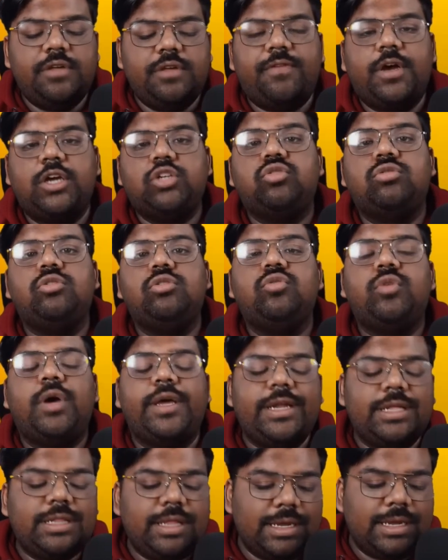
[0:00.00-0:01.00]
if I show you
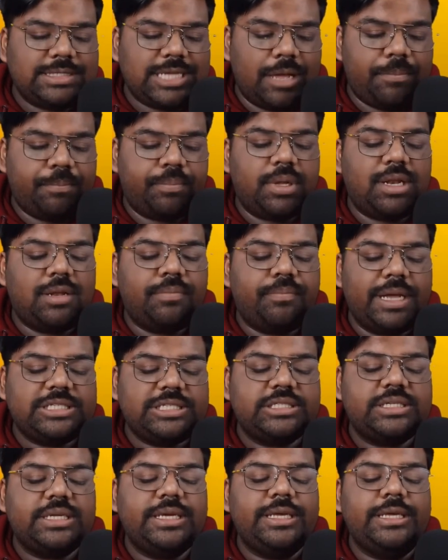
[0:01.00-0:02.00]
another example,
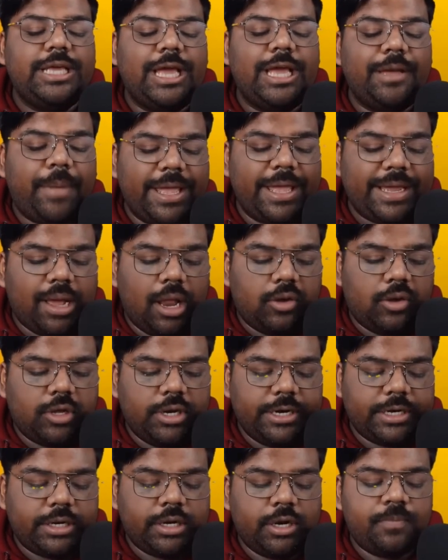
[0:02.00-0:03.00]
best EMI
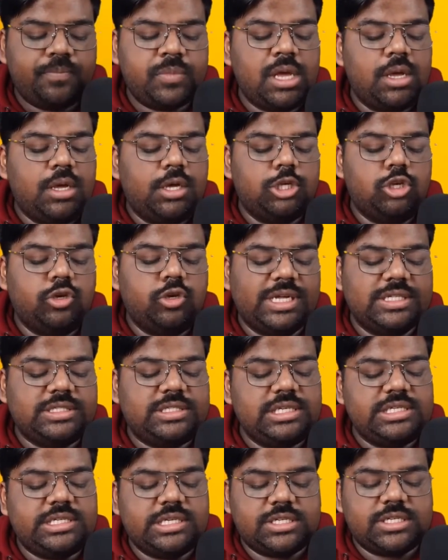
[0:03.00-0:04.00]
calculator, you can
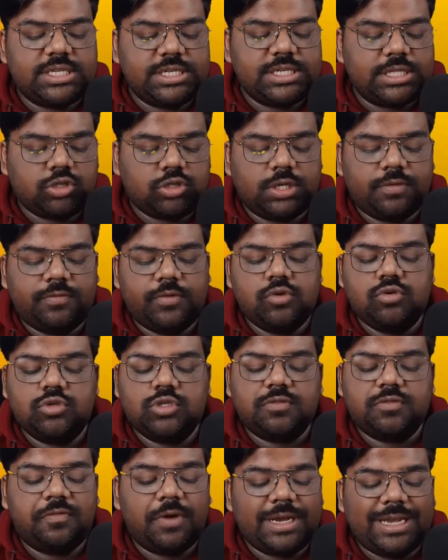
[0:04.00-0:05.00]
see 60,000 views,
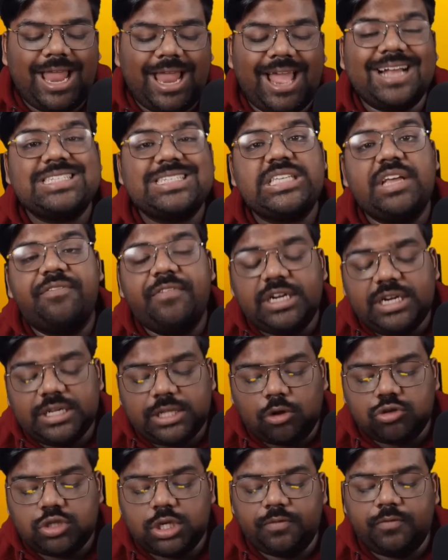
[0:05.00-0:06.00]
1 lakh
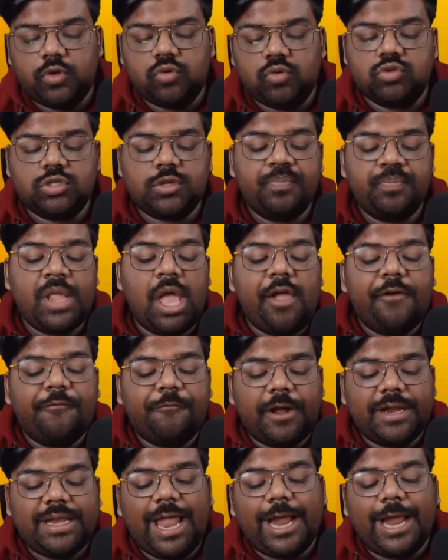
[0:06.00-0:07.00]
70,000 views,
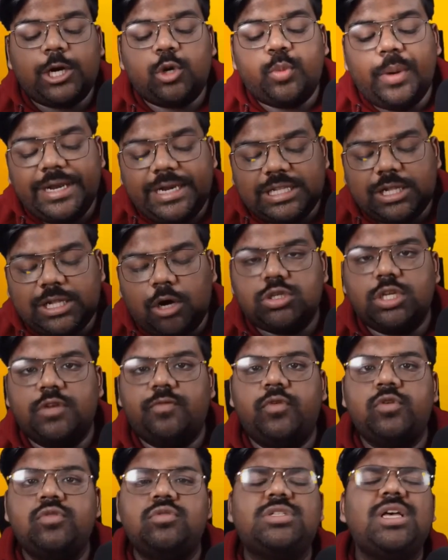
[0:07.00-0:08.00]
1 lakh 20,000
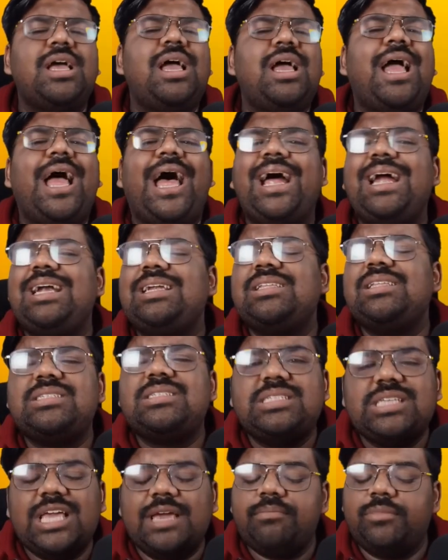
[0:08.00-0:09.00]
views, and the
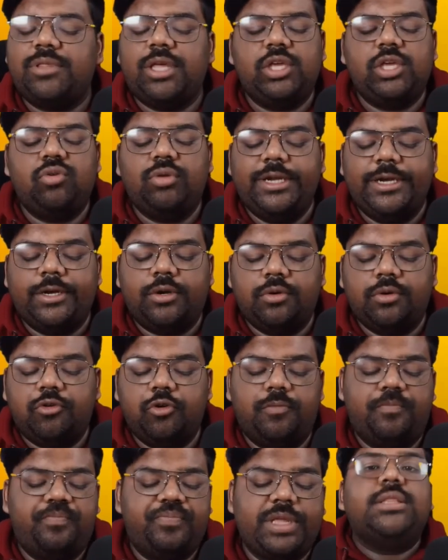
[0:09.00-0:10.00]
same thing you need to
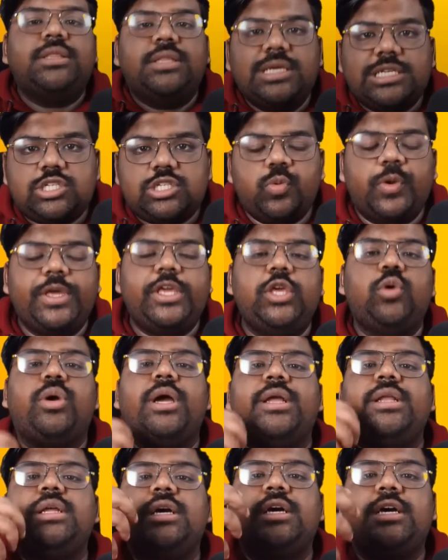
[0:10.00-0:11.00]
do. This way you
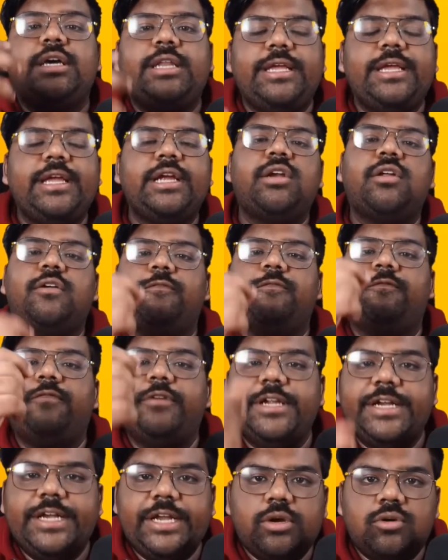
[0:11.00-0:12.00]
can create
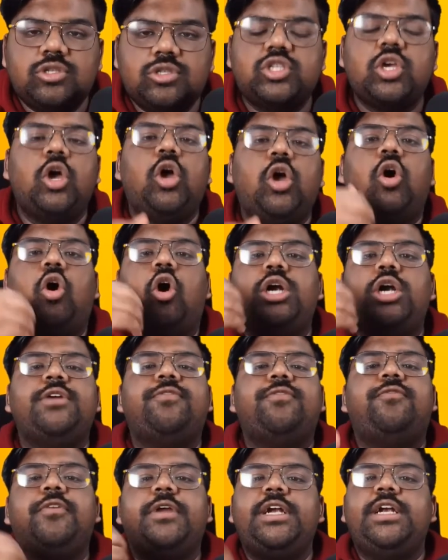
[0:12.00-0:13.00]
videos on
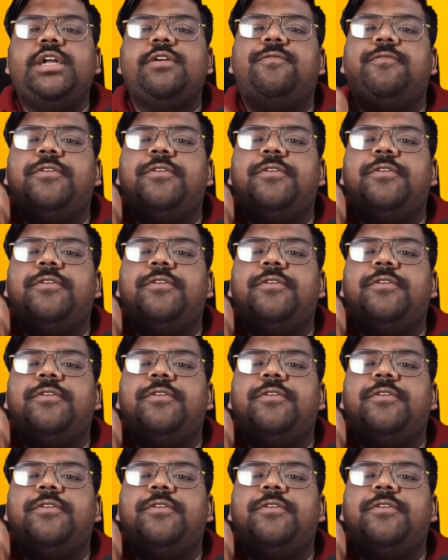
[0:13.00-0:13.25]
different